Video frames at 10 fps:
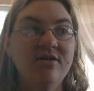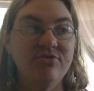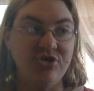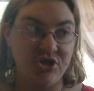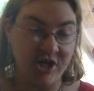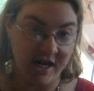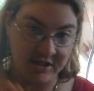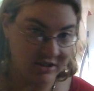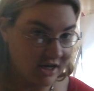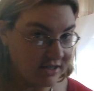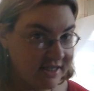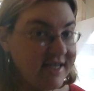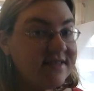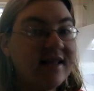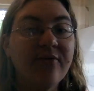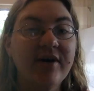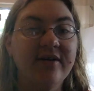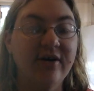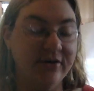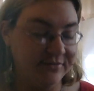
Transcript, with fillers: Shane did not take it that way, no.